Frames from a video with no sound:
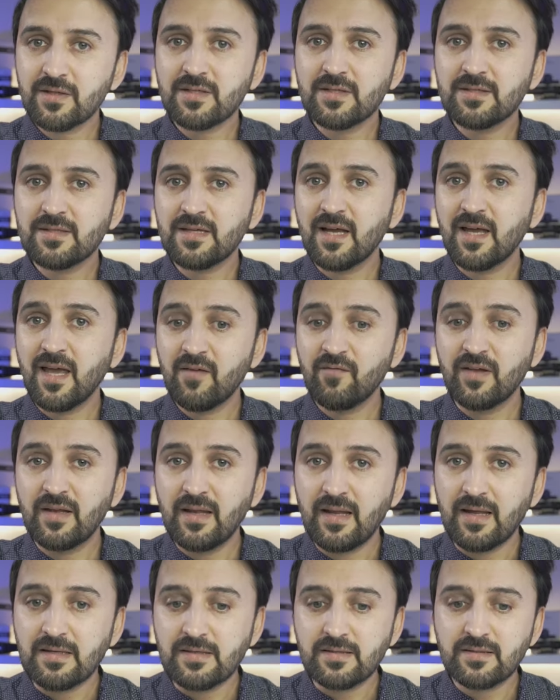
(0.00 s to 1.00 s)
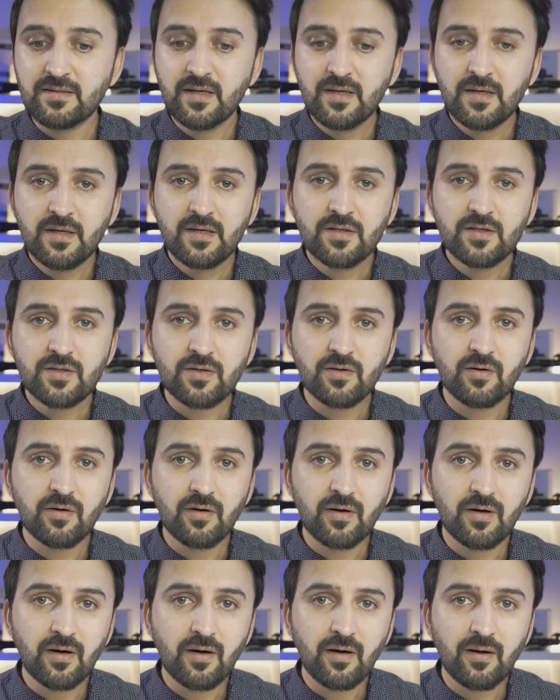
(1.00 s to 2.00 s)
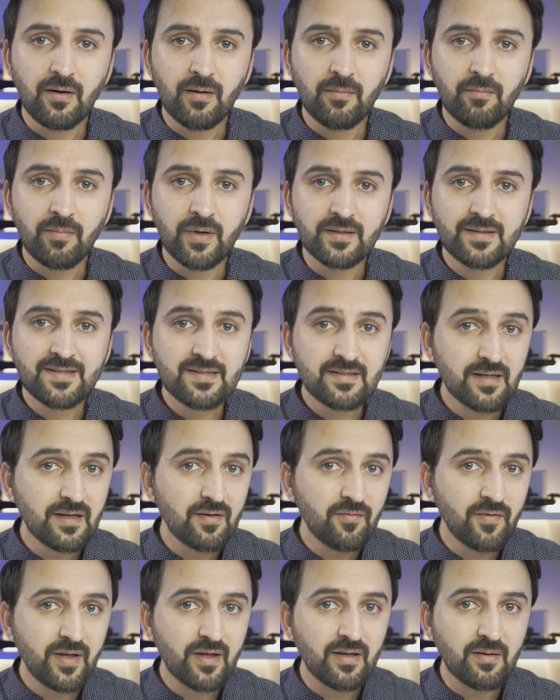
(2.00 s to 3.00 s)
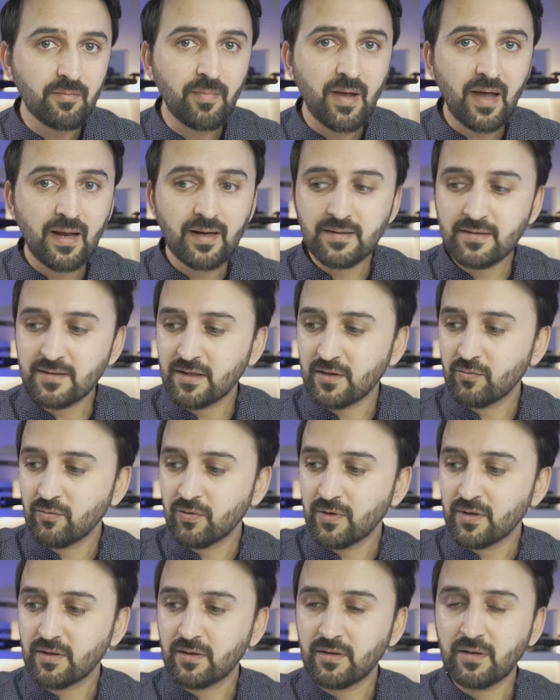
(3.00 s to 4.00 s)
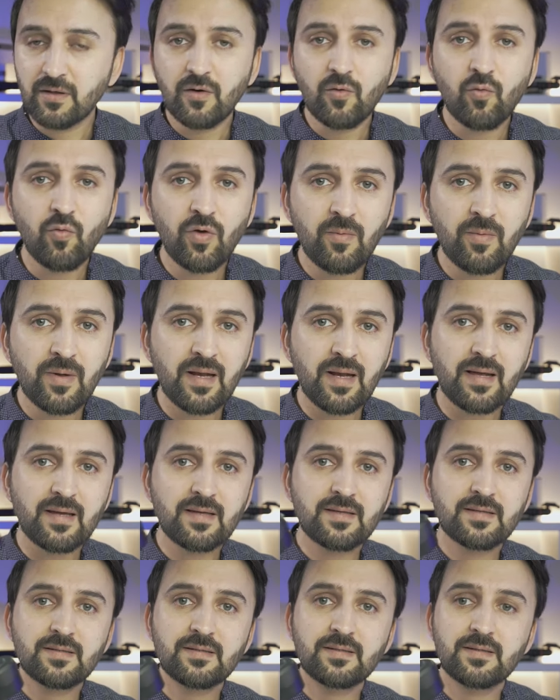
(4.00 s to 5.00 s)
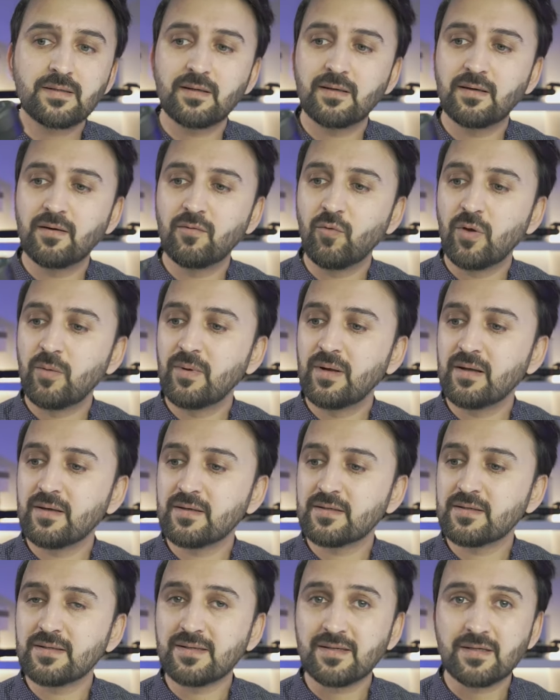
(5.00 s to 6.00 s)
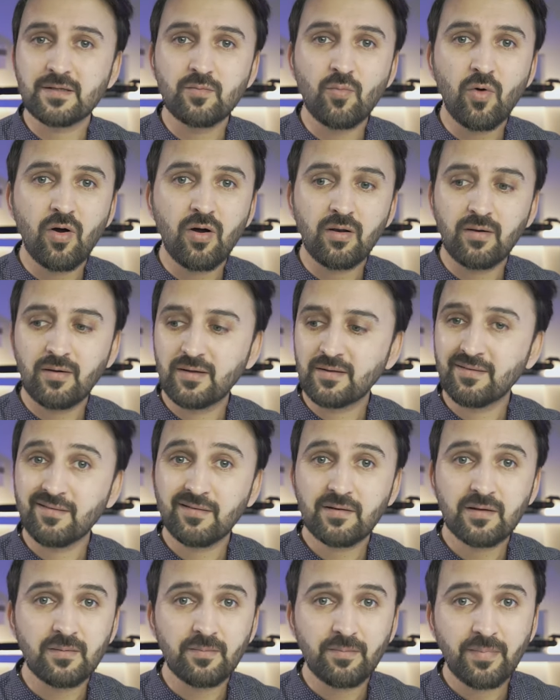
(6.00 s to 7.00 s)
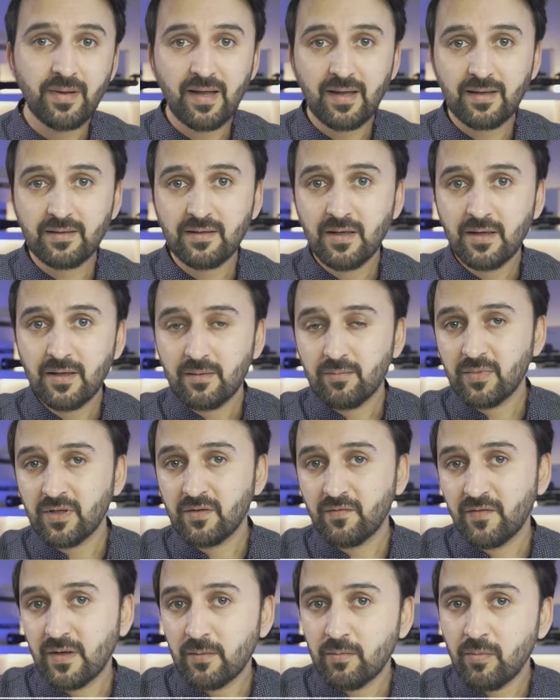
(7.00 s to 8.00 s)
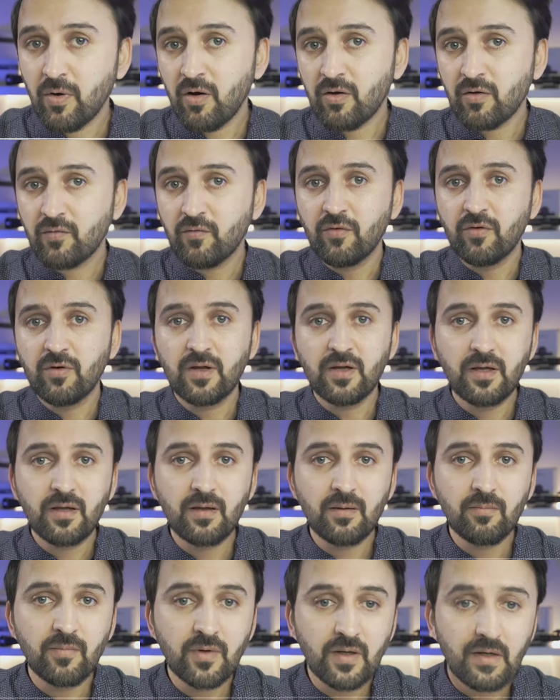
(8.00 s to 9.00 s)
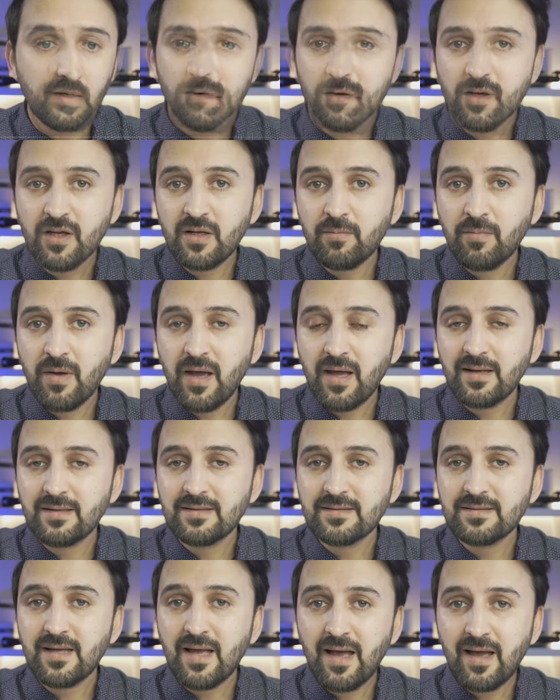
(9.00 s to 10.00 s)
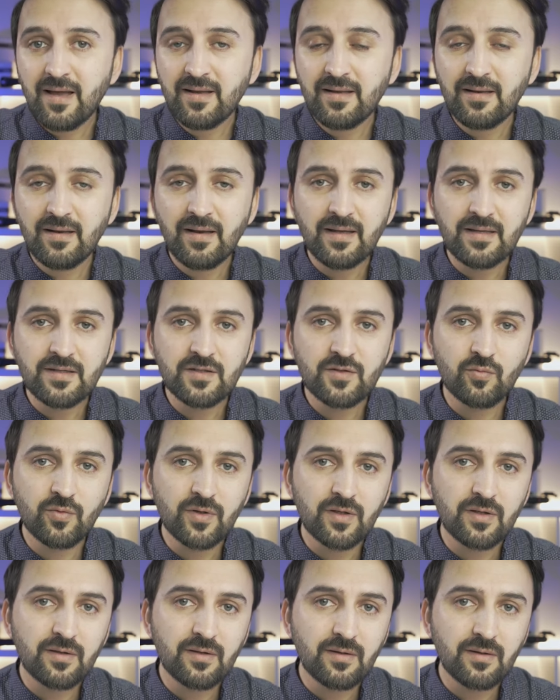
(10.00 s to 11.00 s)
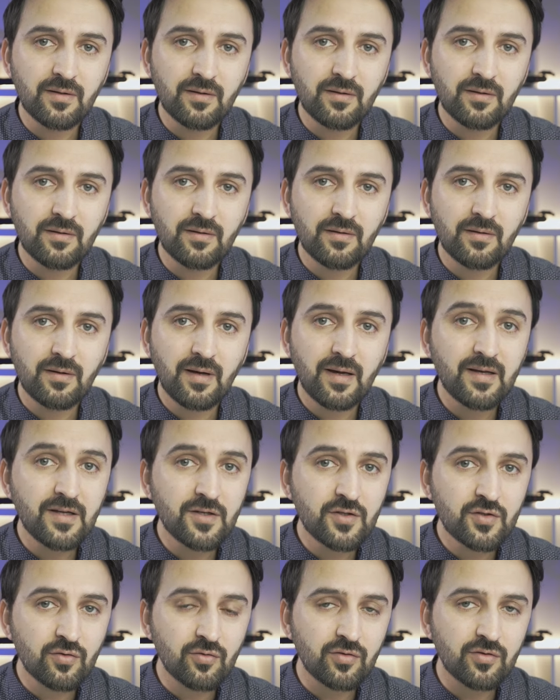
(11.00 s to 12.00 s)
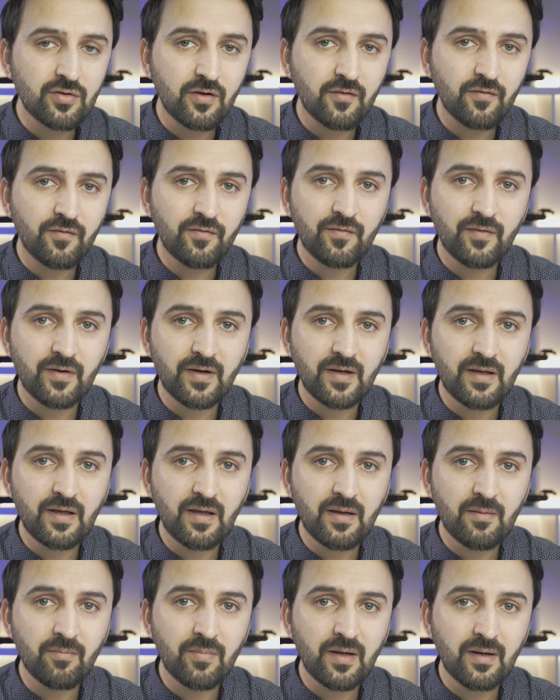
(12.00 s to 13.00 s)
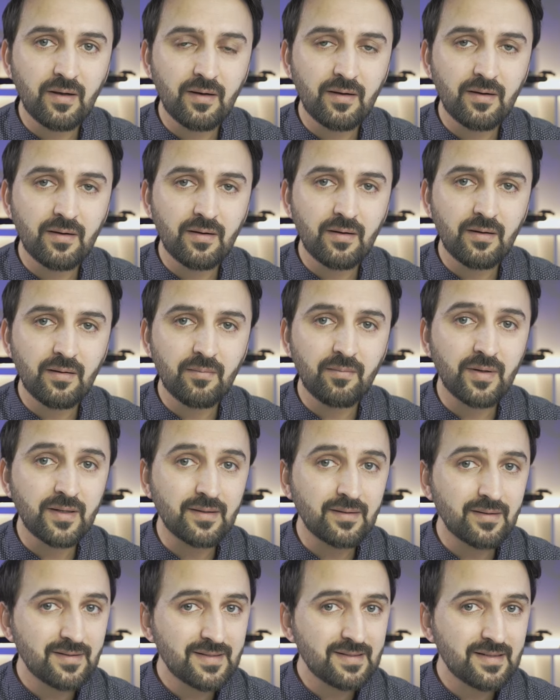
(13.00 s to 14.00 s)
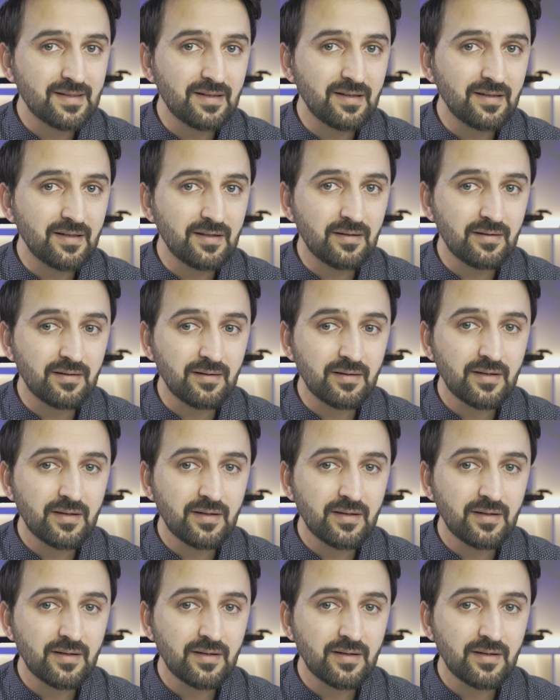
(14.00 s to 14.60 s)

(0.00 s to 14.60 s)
is a heavy lens, so uh, but still we can balance it with the Weebill S. Uh, Weebill S is a small, little, compact, but very powerful uh, gimbal. You can balance any lens with uh, any sort of uh, gimbal, uh, but still the, uh,